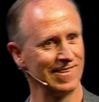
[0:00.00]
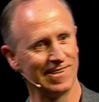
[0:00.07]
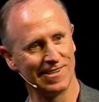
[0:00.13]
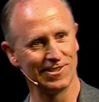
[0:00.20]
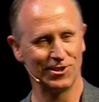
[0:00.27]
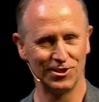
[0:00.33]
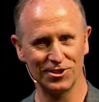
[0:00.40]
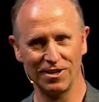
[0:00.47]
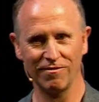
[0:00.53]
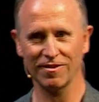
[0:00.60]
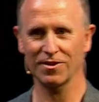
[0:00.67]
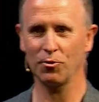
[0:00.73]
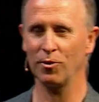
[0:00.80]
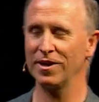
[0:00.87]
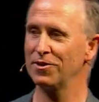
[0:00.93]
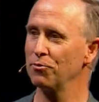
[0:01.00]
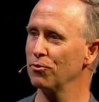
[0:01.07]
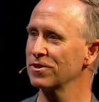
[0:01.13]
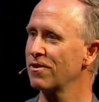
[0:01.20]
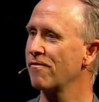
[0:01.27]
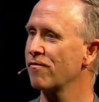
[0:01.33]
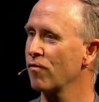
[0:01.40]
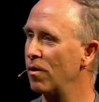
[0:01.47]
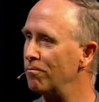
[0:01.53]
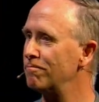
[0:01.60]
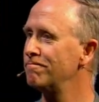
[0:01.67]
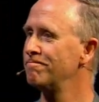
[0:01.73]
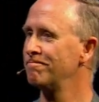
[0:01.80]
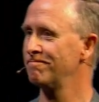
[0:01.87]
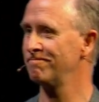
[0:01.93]
She shuffled away towards the front.
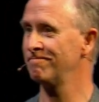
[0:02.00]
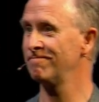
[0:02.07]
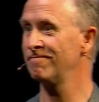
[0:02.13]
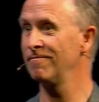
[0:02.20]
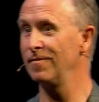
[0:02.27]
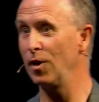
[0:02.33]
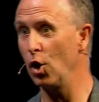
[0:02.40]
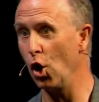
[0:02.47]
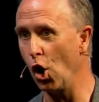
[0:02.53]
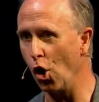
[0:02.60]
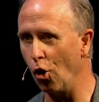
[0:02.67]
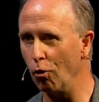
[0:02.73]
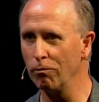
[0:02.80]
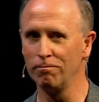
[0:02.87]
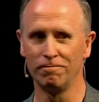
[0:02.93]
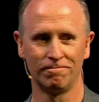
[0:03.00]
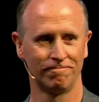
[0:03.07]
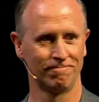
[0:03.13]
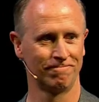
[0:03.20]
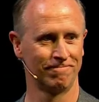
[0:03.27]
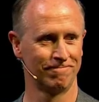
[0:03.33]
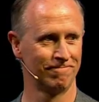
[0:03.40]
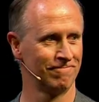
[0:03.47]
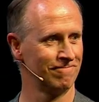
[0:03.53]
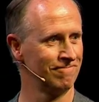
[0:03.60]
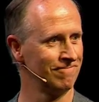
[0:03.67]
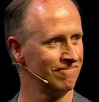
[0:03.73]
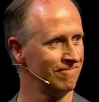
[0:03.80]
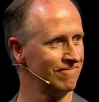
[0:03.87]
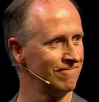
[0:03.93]
Uh-oh.
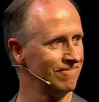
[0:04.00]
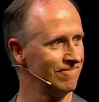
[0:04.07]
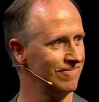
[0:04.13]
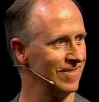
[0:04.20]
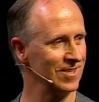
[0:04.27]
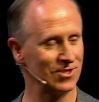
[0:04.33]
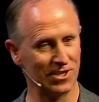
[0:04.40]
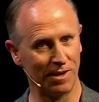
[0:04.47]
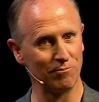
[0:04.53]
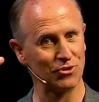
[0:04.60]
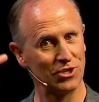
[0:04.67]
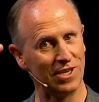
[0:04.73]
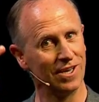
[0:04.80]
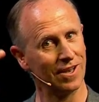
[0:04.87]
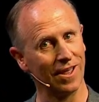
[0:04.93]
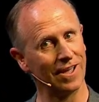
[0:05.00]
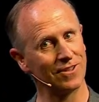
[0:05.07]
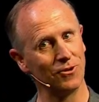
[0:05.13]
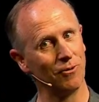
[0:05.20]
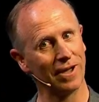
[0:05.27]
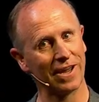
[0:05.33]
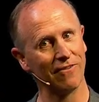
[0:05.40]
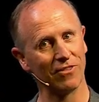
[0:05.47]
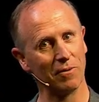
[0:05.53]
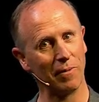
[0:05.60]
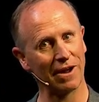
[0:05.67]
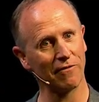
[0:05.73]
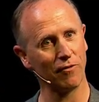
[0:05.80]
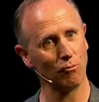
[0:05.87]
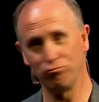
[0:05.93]
As an MC, you're like, do I give her the
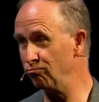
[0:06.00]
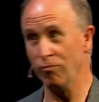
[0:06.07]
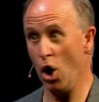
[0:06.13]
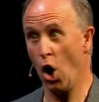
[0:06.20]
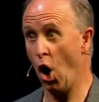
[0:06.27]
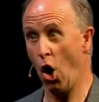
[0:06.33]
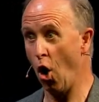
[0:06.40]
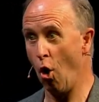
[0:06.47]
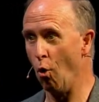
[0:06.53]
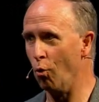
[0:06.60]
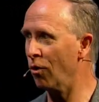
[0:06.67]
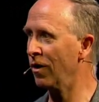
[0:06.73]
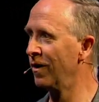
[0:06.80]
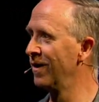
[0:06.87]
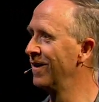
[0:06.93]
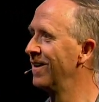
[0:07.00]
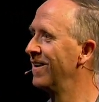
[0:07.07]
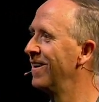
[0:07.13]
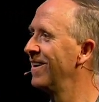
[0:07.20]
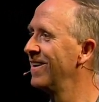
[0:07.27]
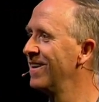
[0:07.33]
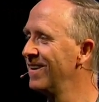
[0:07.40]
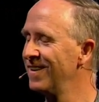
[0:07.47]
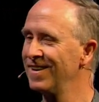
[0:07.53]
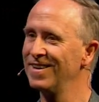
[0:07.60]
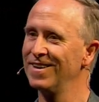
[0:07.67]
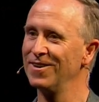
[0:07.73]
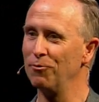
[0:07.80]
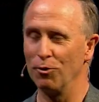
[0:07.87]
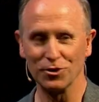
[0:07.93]
microphone? No.
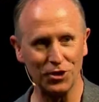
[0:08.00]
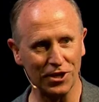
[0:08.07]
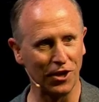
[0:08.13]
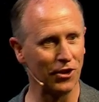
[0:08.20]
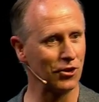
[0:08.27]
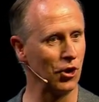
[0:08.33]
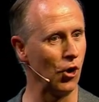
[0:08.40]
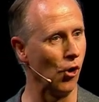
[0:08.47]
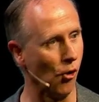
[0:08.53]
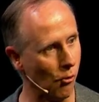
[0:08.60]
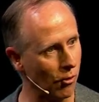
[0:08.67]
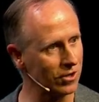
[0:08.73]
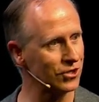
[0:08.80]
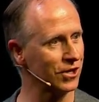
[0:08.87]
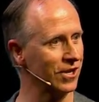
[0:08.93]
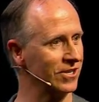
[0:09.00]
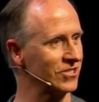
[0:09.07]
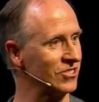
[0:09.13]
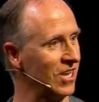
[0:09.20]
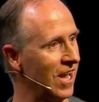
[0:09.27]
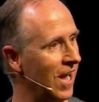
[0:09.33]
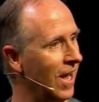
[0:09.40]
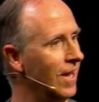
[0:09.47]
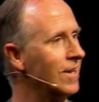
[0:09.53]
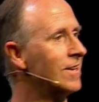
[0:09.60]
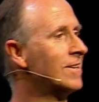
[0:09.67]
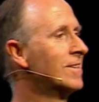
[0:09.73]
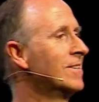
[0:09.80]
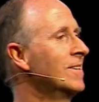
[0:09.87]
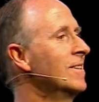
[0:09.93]
What's she going to do? What's she going to say?
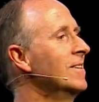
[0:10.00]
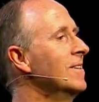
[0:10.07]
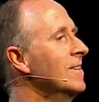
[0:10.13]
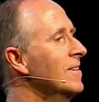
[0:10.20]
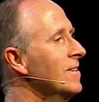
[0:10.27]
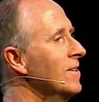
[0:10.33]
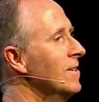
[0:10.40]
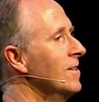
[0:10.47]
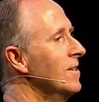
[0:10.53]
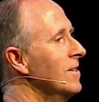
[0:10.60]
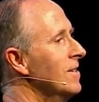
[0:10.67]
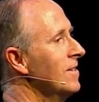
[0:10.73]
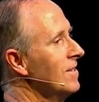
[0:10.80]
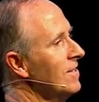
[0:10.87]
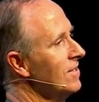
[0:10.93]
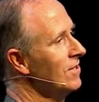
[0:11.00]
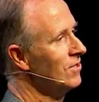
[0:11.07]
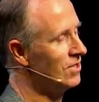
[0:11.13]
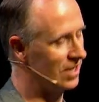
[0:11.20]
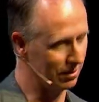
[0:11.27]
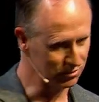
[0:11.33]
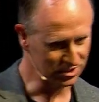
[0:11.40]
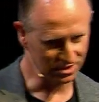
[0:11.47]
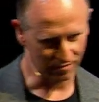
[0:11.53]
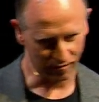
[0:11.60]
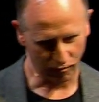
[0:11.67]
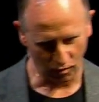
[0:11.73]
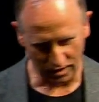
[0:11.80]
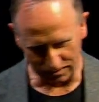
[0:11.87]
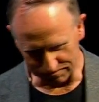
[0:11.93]
She comes to the
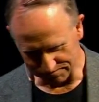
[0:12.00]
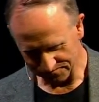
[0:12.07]
front,